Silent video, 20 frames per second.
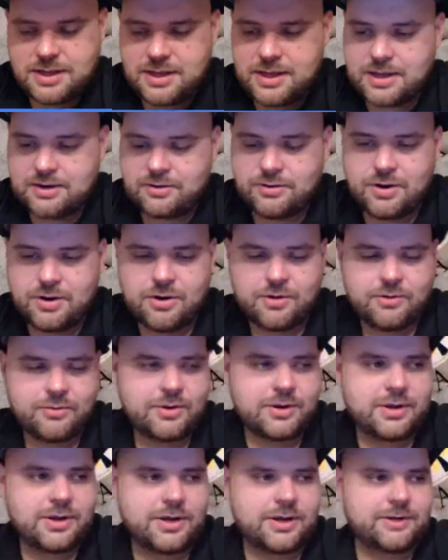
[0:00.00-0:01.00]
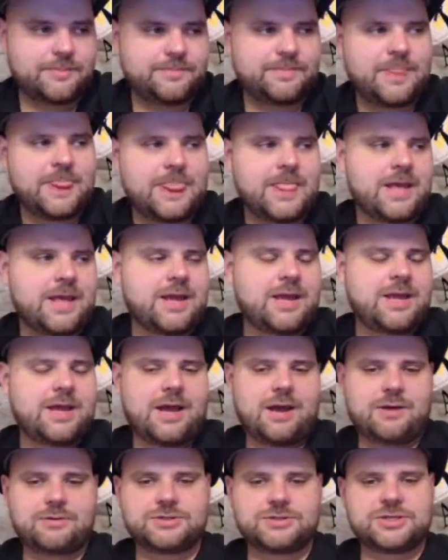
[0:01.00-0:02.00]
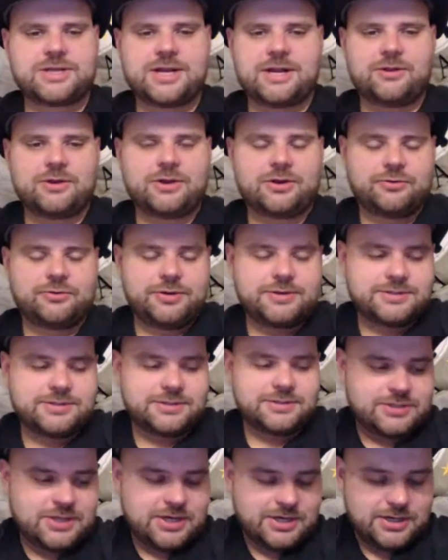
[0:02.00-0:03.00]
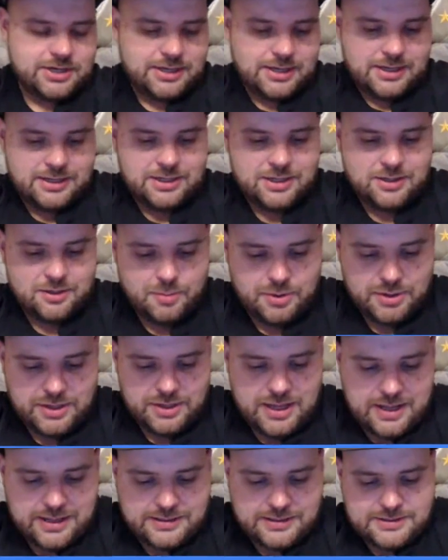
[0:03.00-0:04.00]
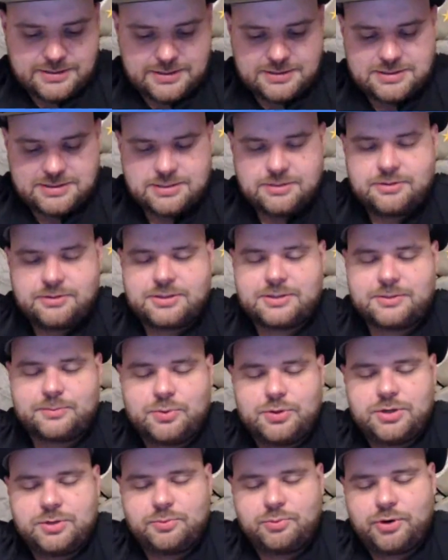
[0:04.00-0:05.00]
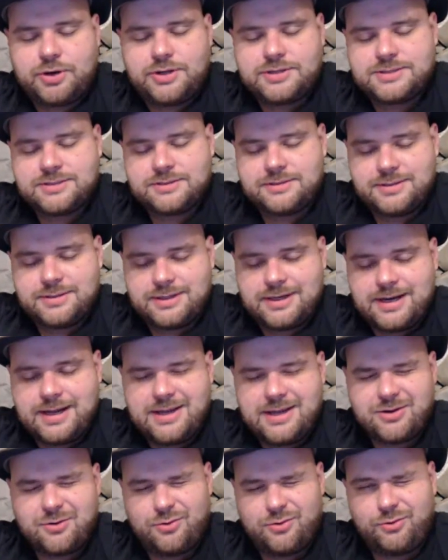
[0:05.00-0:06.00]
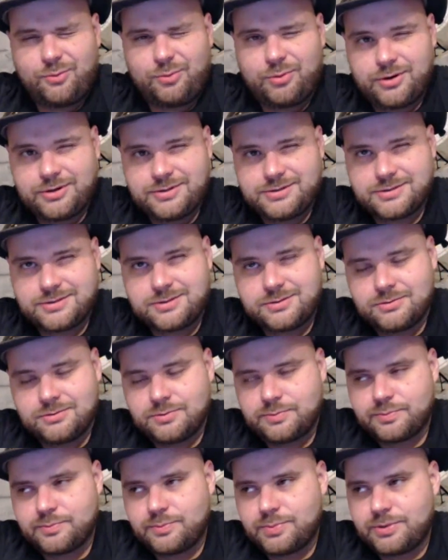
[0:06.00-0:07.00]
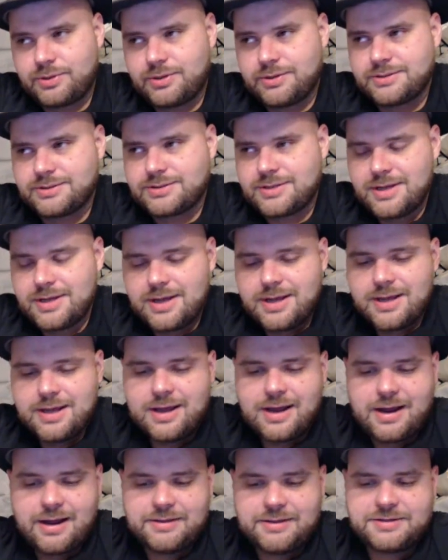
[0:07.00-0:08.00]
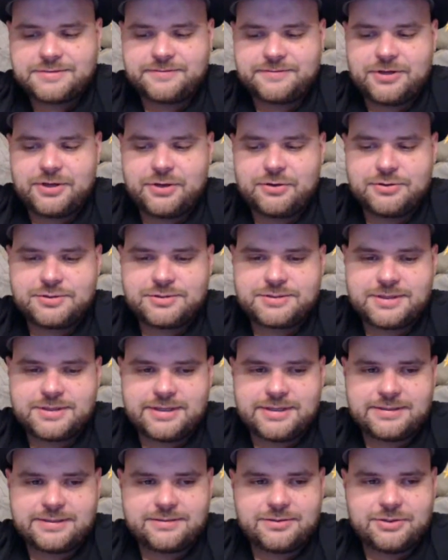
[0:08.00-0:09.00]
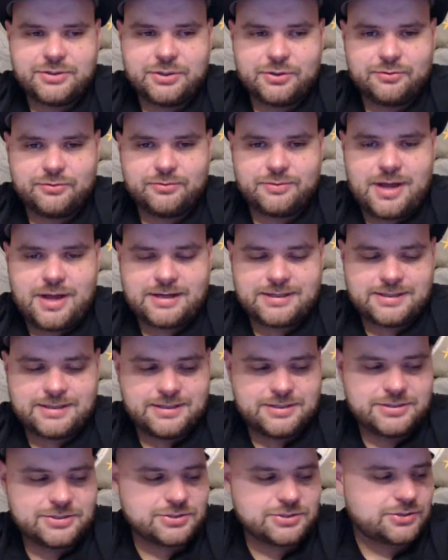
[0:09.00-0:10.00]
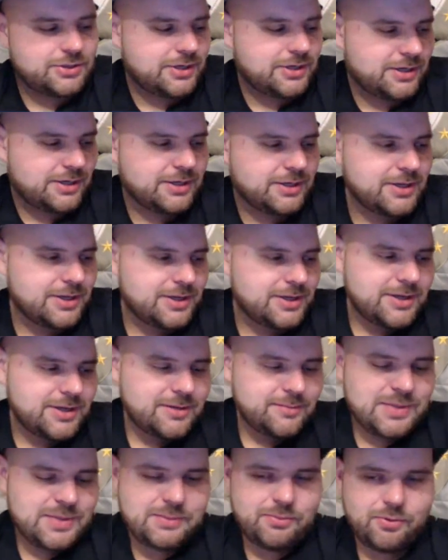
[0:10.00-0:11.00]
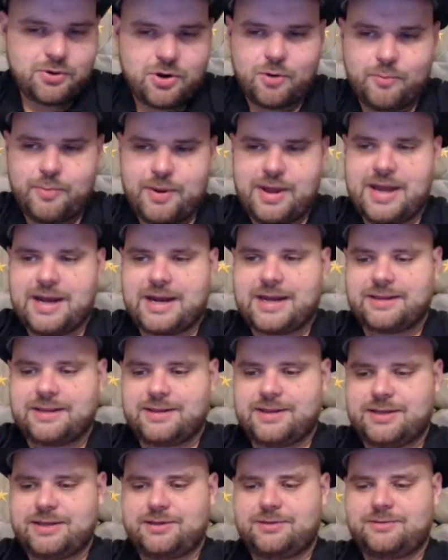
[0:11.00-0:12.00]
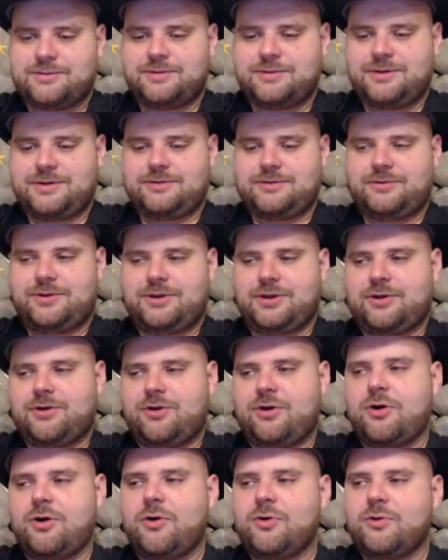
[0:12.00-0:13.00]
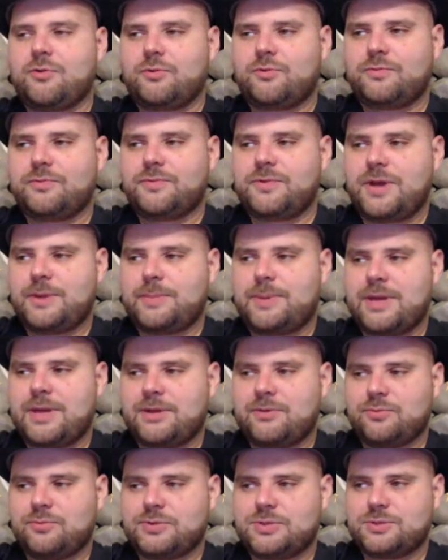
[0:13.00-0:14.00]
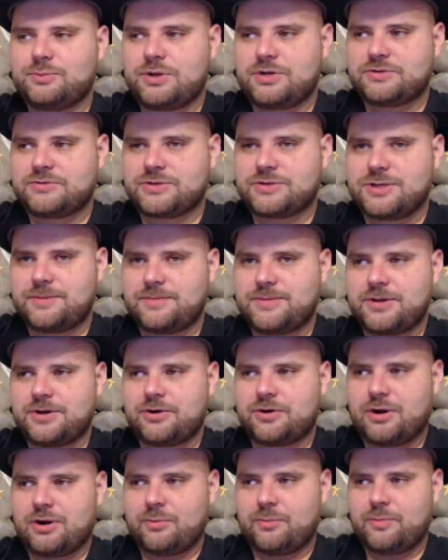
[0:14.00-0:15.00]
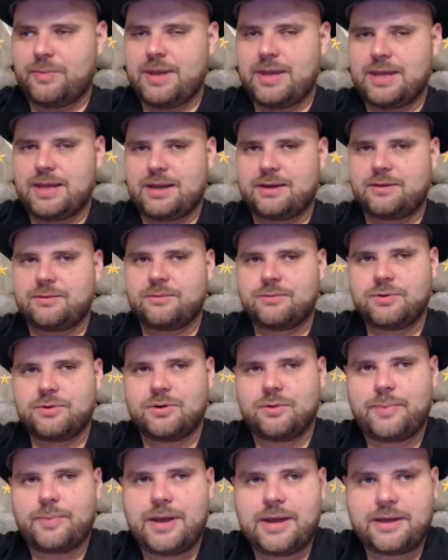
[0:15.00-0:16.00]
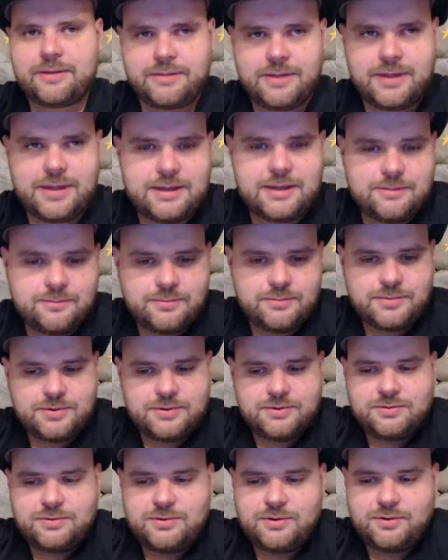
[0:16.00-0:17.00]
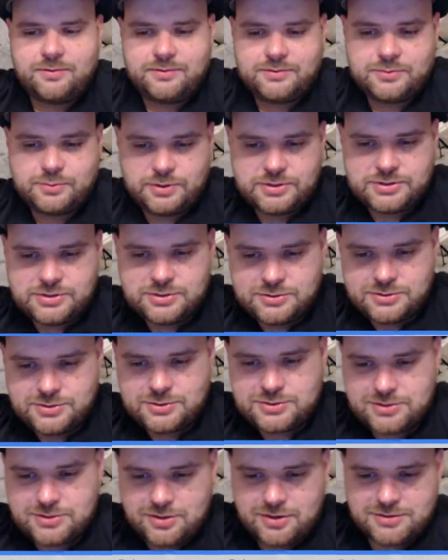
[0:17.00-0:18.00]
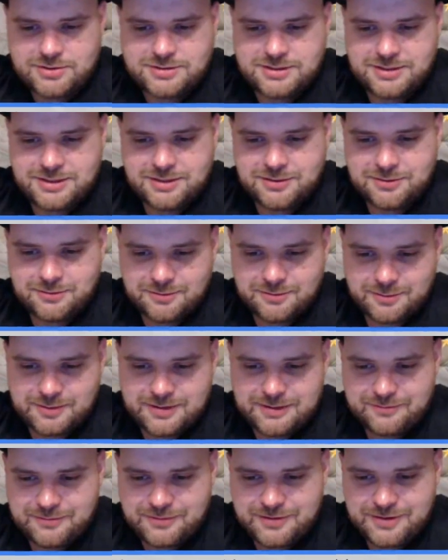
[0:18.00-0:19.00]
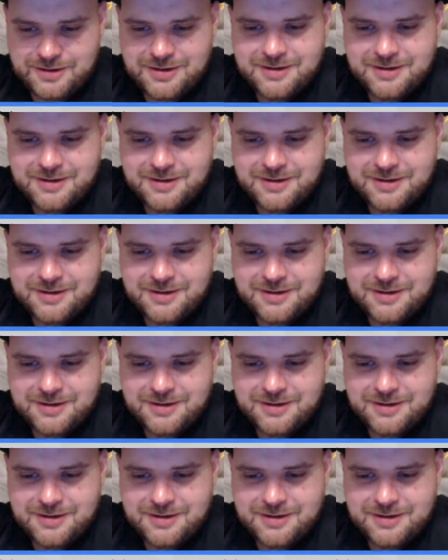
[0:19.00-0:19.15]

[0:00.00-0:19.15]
I don't know. I was just kind of looking recently, just trying to get an idea, but yeah, it's still a pretty pricey thing, and I hate going over prices too, because on these videos they get locked in history, and people go back and they're like, oh, I paid too much for something, or man, back then, 22s used to cost a nickel or whatever.